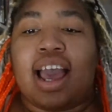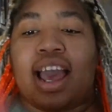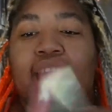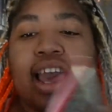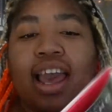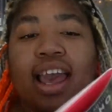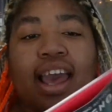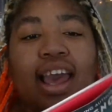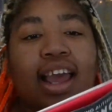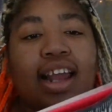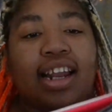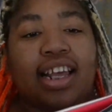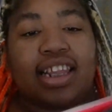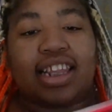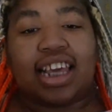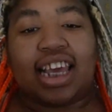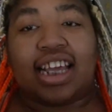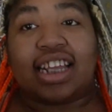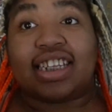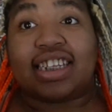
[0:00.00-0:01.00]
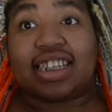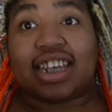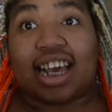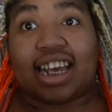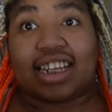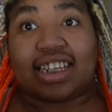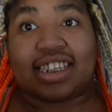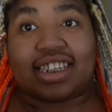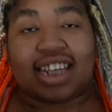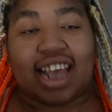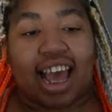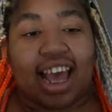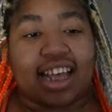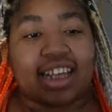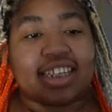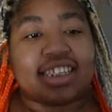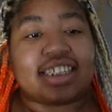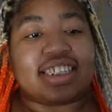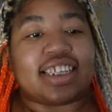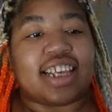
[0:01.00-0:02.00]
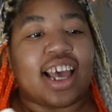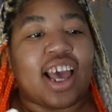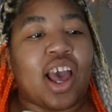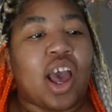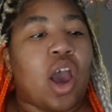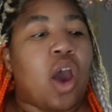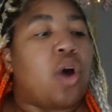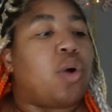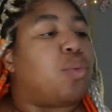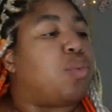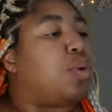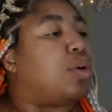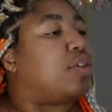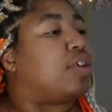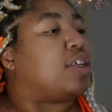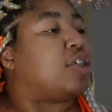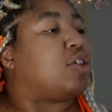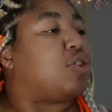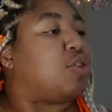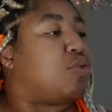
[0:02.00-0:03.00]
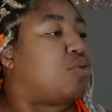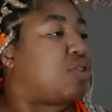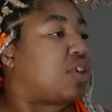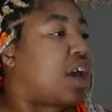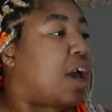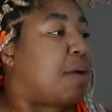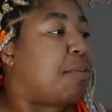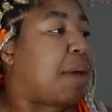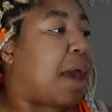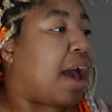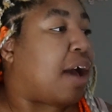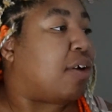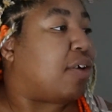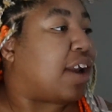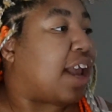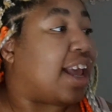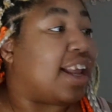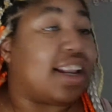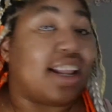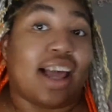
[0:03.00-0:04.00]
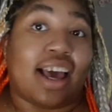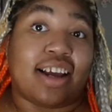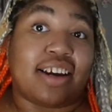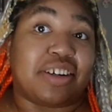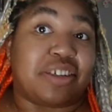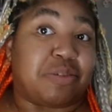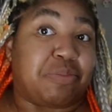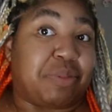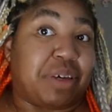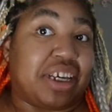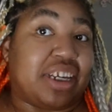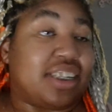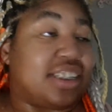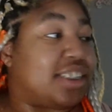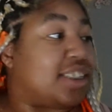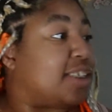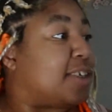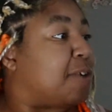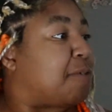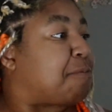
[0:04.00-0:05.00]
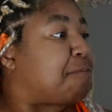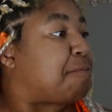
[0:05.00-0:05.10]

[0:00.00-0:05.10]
And the inside says, Will the truth come out at Liar's Beach?